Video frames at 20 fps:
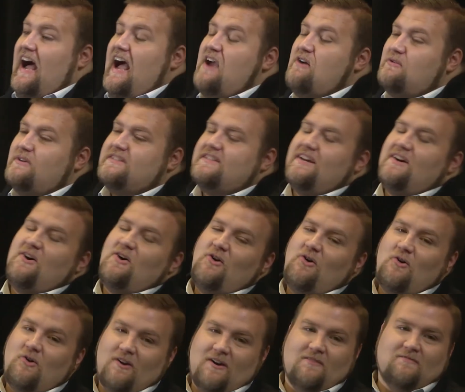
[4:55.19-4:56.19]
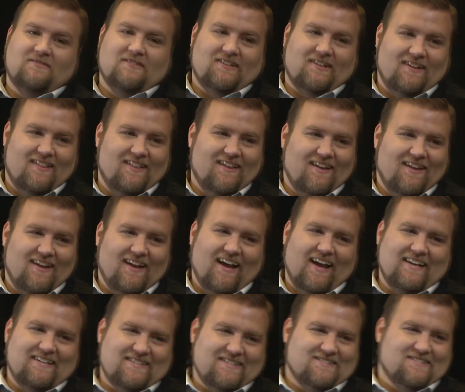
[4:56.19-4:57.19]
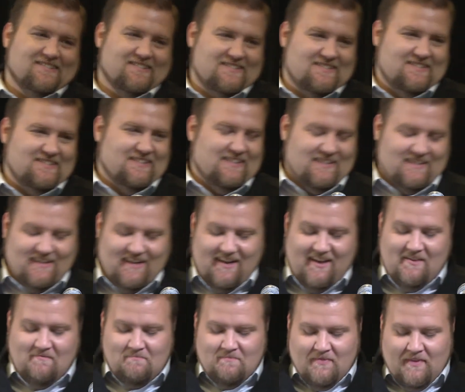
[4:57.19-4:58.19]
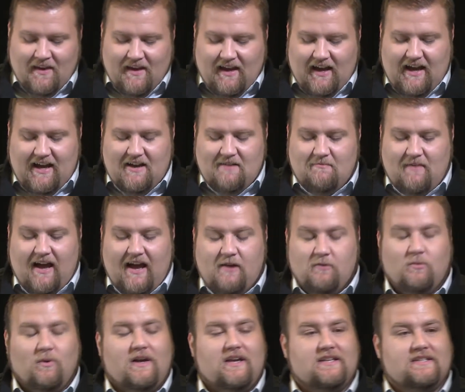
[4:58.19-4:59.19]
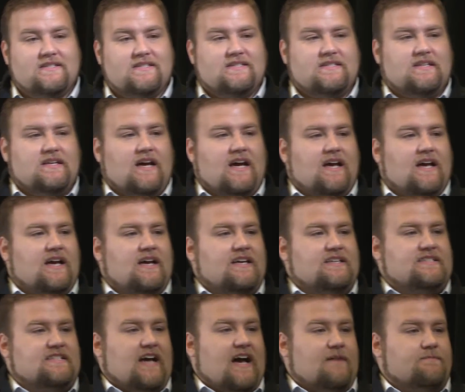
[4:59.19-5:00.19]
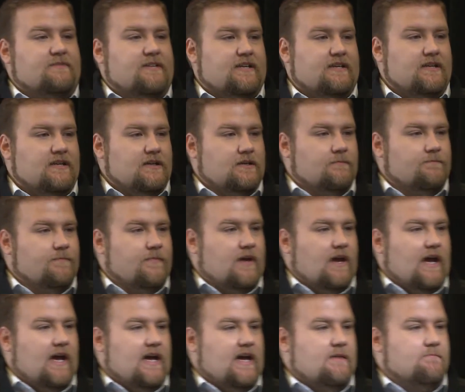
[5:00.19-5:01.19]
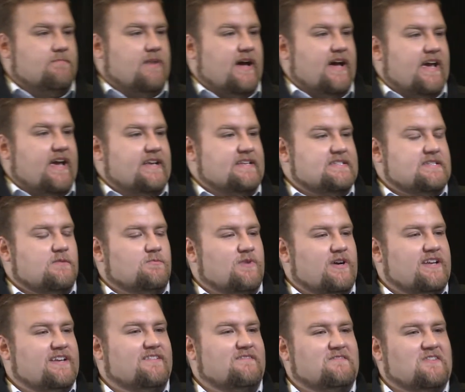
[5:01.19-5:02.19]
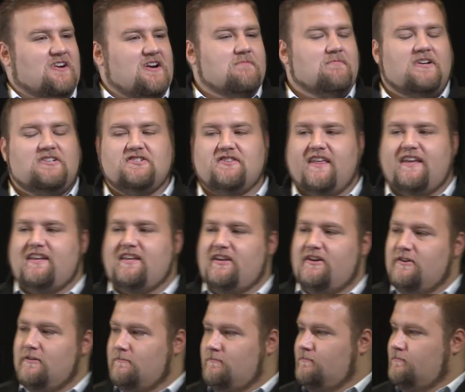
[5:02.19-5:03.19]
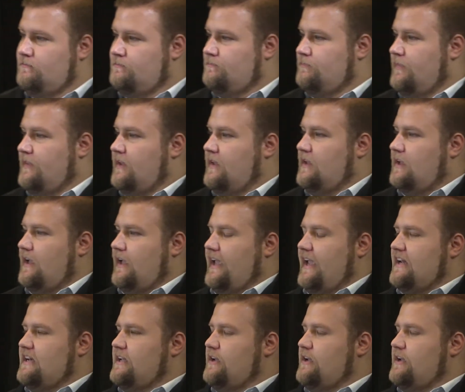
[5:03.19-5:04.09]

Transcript: I was a horrible high school student. I was adopted by someone very much like you, and